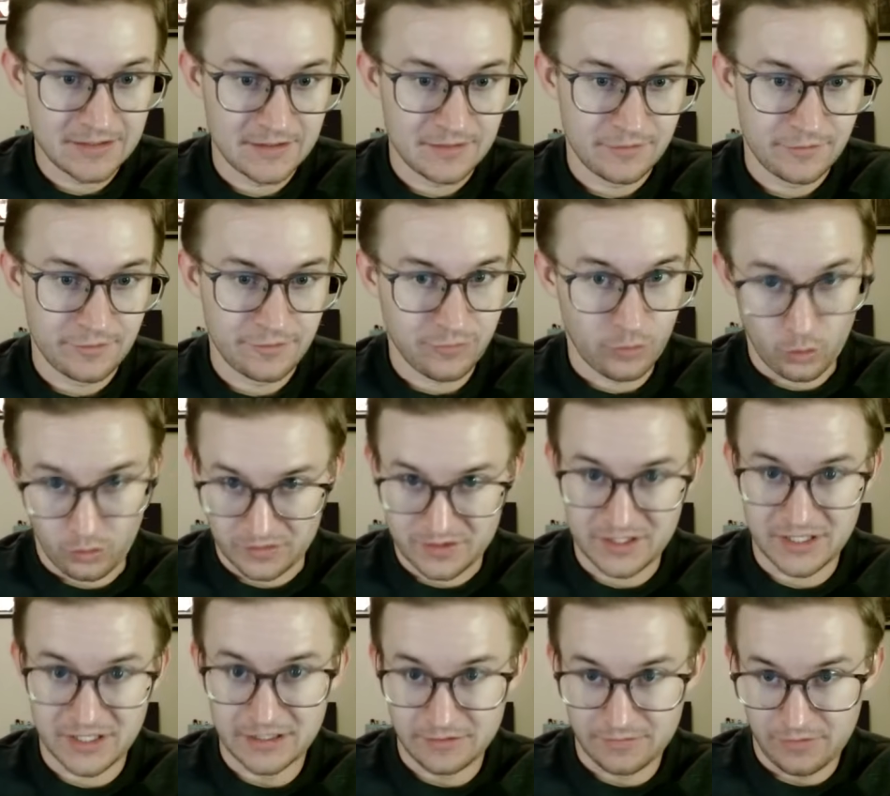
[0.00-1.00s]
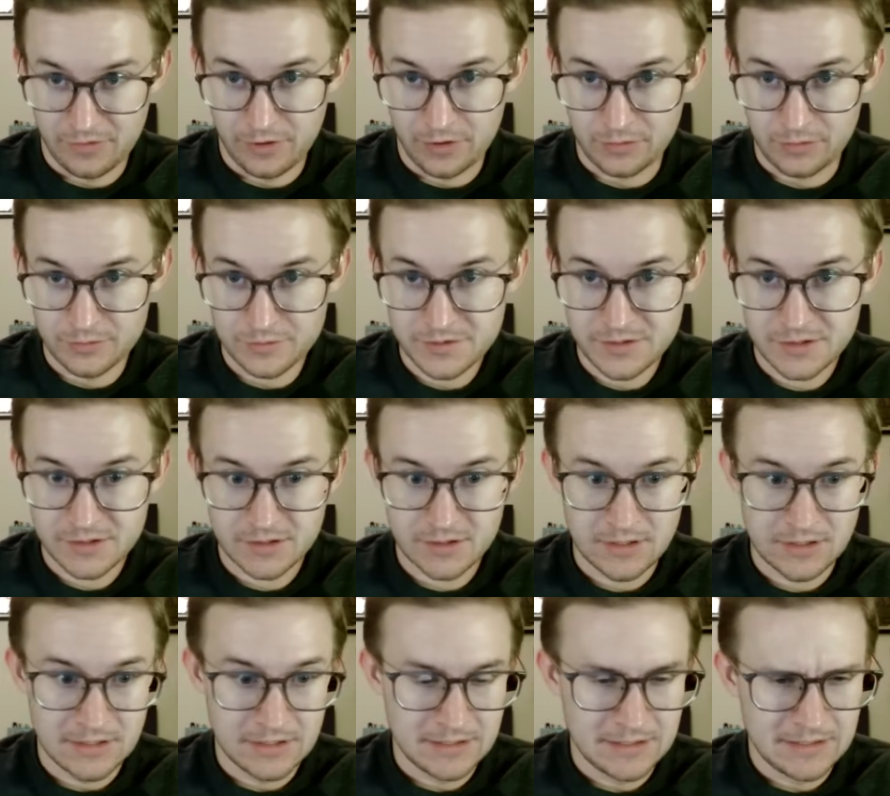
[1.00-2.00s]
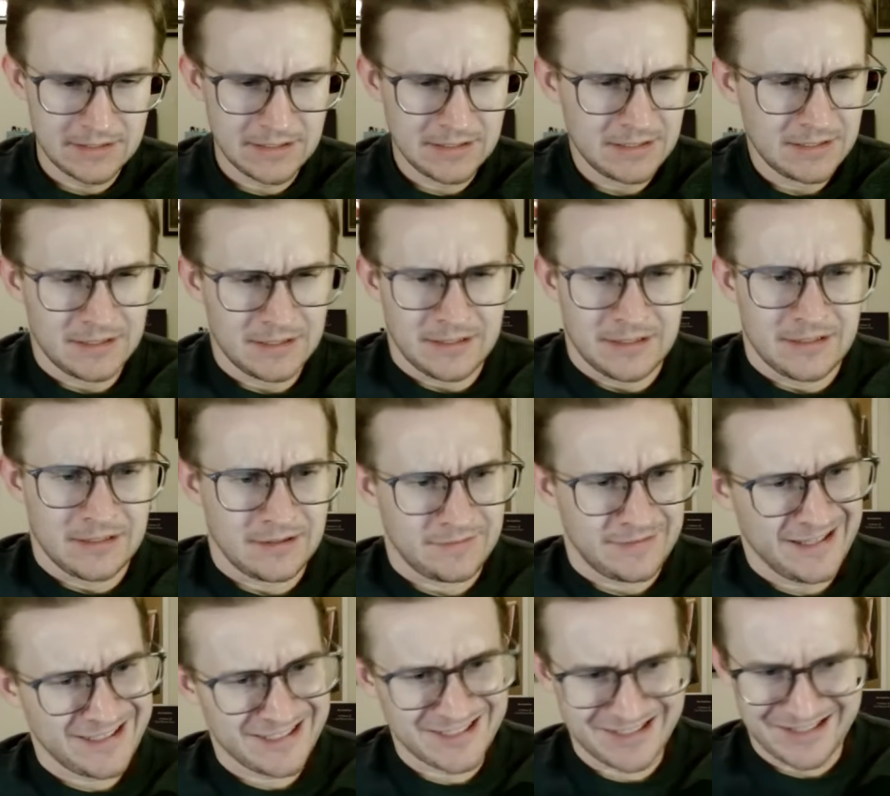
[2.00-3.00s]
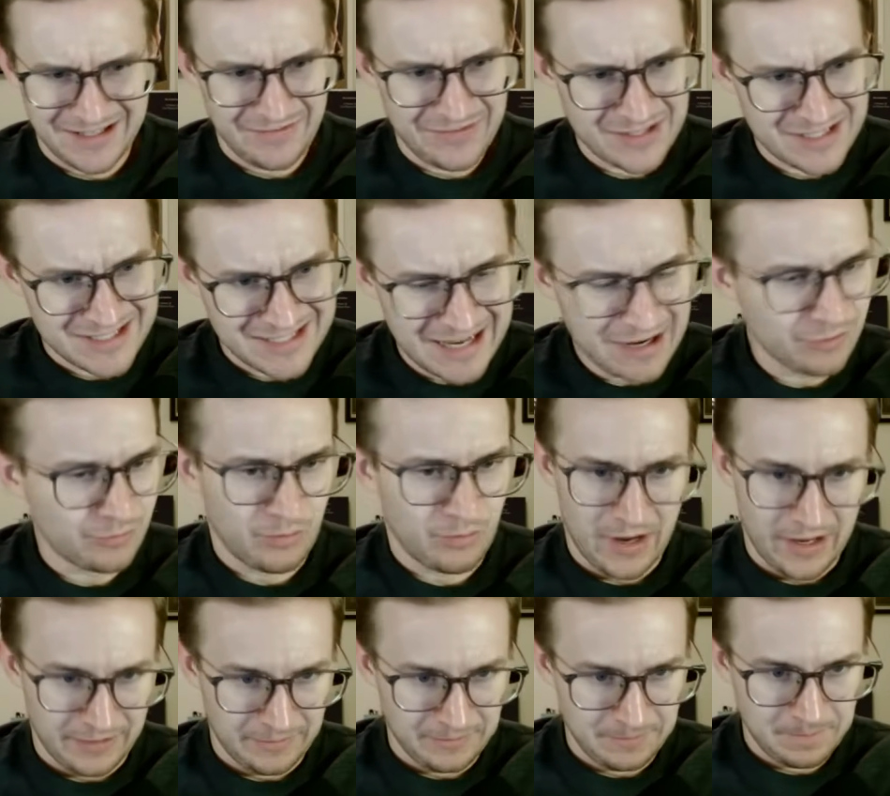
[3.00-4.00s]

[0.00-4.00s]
14 of those. That doesn't even sound right.